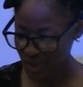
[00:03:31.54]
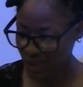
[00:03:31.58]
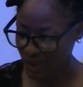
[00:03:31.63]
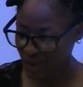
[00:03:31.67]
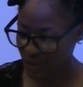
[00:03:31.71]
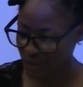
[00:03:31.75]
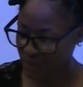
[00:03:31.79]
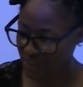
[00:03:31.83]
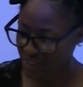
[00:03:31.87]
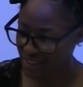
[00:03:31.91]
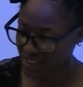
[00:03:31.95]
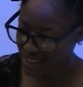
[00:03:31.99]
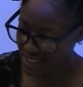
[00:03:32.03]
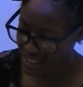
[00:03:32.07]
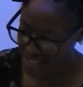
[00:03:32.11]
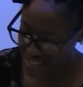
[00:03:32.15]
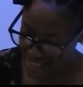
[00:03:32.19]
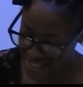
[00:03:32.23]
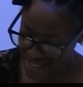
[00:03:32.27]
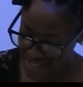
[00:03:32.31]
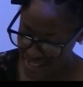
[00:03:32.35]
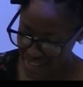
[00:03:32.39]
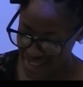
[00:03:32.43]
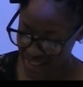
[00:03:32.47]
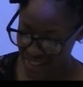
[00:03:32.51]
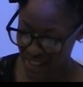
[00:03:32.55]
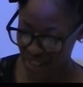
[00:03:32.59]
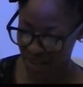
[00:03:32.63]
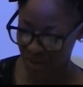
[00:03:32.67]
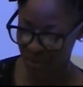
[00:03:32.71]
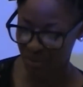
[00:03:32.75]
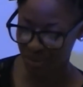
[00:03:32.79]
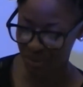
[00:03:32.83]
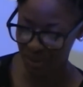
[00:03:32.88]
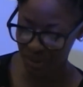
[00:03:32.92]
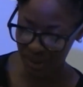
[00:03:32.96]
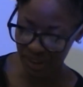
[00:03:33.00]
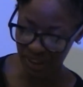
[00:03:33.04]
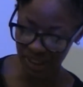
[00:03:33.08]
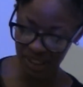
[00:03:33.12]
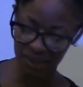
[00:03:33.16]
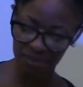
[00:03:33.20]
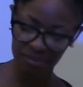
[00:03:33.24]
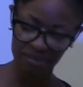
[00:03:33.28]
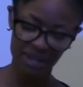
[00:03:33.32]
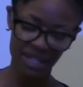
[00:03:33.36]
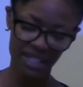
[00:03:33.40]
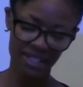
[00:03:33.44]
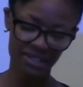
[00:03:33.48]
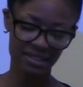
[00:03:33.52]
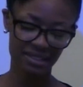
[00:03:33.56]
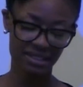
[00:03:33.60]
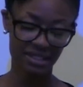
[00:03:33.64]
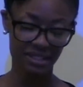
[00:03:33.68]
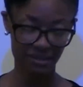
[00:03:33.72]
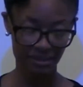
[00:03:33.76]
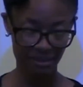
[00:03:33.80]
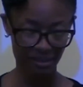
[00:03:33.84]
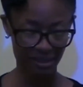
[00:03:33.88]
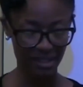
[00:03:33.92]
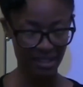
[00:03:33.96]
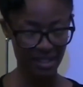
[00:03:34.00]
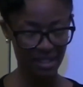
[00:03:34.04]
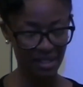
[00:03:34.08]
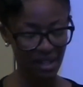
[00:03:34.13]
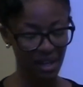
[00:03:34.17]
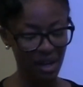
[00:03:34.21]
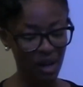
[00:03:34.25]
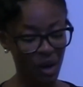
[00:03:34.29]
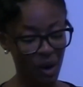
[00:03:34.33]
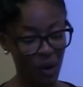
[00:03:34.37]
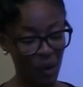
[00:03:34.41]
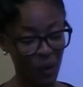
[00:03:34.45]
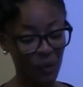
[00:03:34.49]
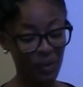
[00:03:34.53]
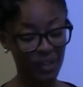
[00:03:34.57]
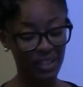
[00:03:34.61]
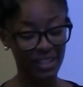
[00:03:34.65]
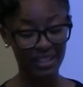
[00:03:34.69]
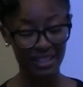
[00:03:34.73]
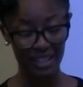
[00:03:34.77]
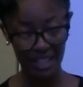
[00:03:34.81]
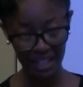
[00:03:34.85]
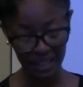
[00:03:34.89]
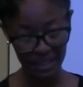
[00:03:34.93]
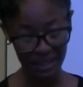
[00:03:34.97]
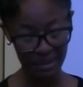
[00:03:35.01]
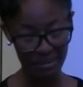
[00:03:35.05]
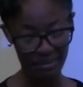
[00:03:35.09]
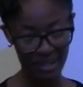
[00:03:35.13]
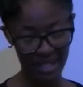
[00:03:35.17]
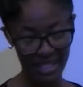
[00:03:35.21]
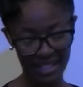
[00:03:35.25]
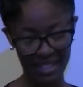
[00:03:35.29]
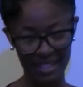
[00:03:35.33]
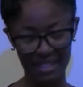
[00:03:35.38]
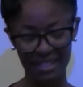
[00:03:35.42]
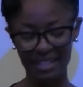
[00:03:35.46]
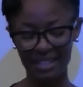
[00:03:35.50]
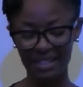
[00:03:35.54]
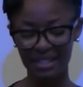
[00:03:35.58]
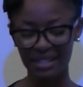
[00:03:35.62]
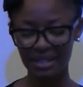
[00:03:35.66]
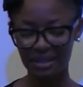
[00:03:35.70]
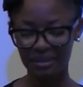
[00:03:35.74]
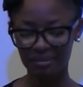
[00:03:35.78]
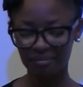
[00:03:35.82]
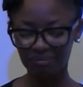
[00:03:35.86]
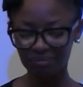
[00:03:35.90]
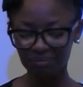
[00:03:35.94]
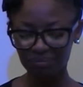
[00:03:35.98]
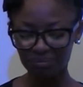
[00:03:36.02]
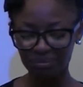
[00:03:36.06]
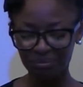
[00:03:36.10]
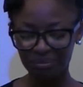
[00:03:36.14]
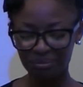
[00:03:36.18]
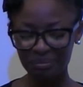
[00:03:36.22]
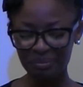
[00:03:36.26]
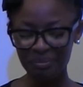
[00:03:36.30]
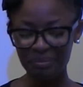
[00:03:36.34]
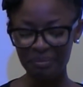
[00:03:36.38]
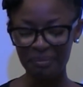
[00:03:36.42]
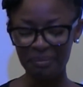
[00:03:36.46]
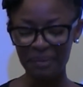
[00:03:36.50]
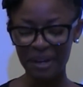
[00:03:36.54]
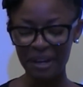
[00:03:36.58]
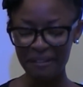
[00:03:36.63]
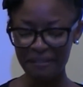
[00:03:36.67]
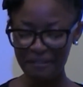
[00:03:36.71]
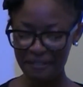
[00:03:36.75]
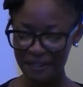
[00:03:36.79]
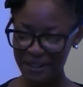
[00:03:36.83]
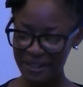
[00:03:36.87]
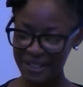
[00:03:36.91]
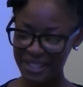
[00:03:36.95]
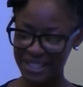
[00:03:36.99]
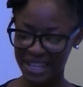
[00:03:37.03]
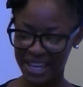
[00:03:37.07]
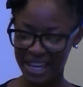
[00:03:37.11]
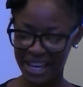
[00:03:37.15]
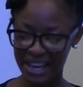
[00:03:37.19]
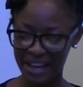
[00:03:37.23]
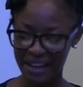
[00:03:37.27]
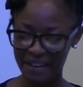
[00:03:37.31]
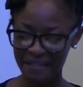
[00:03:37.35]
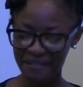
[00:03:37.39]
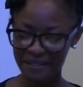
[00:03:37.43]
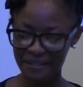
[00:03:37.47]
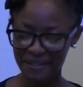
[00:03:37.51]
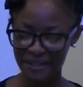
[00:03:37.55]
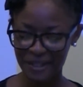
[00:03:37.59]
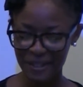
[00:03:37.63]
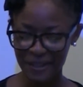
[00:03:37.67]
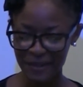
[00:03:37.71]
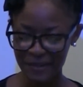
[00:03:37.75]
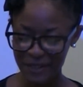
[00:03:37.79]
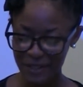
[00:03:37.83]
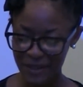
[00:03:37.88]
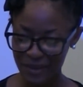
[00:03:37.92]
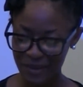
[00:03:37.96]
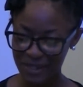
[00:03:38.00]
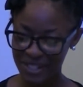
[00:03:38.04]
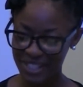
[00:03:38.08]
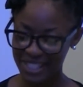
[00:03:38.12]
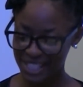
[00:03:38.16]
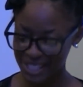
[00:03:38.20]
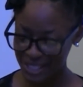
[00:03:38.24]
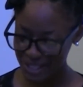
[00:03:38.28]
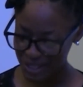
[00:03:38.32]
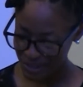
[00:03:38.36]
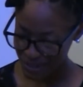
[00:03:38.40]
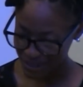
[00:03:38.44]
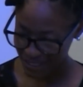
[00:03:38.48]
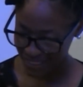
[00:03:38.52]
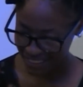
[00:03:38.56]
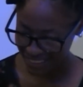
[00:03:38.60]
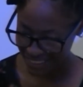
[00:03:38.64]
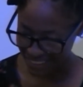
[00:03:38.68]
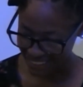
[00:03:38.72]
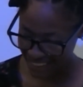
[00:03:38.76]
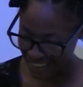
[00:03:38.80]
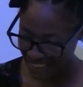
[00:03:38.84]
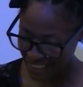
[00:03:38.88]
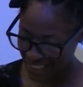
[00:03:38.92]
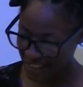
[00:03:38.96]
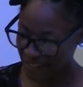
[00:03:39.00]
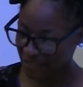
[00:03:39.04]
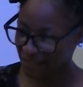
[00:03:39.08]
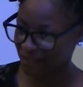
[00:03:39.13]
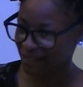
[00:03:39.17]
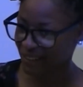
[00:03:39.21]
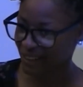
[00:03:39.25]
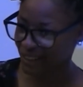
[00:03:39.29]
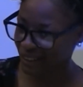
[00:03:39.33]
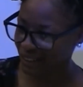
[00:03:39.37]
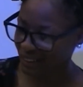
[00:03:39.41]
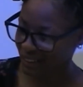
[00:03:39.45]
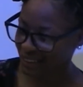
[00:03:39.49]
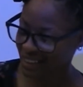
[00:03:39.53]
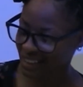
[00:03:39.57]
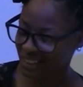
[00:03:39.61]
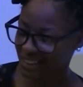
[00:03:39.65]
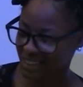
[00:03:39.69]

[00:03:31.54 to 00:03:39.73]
to work with kids, and I really made a difference on a daily basis. My first half of service was interesting and very